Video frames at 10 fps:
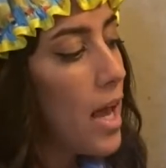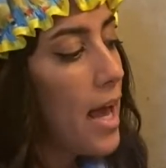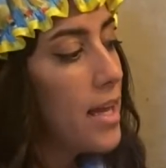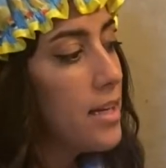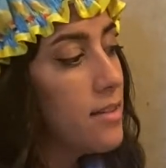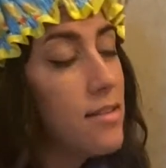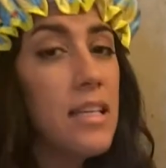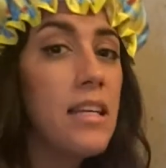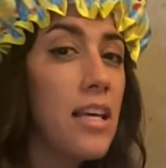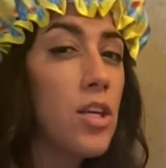and
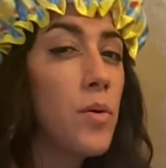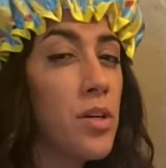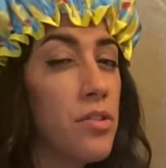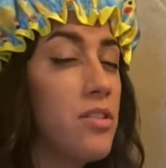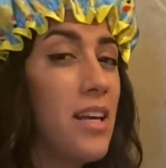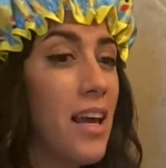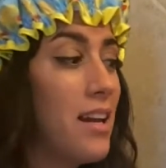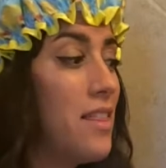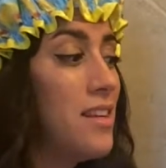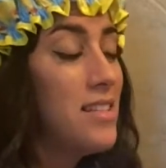see that you
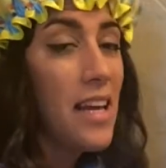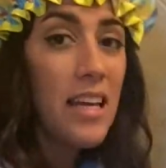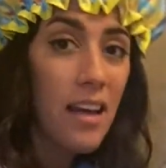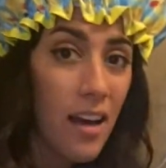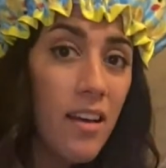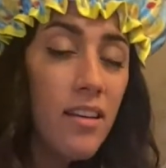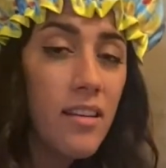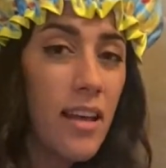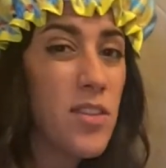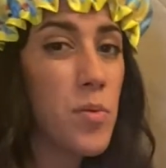understand the data
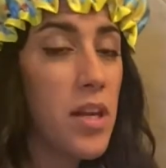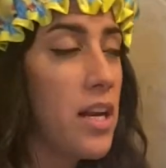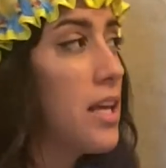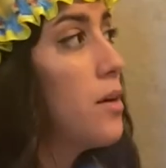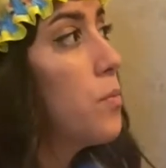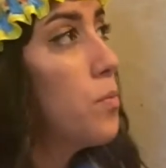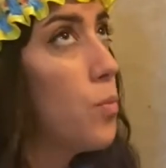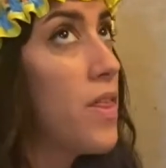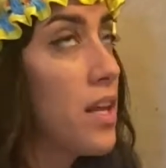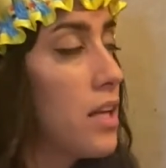that's within it
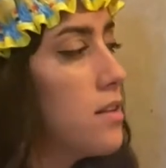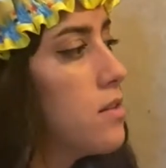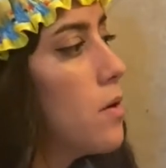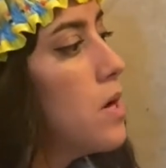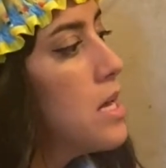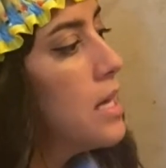within it so